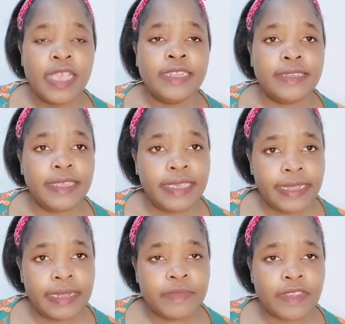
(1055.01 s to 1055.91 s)
Did he
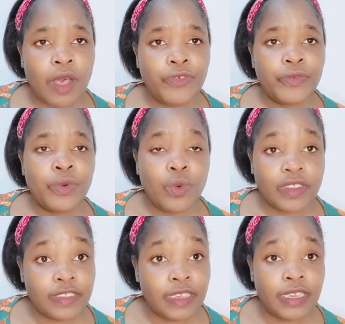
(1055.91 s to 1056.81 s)
kill himself?
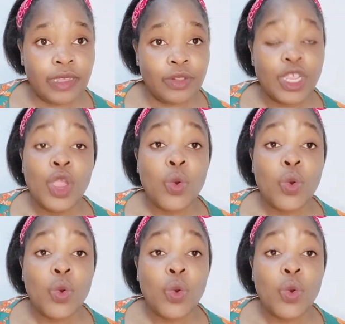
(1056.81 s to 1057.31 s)
Was he killed?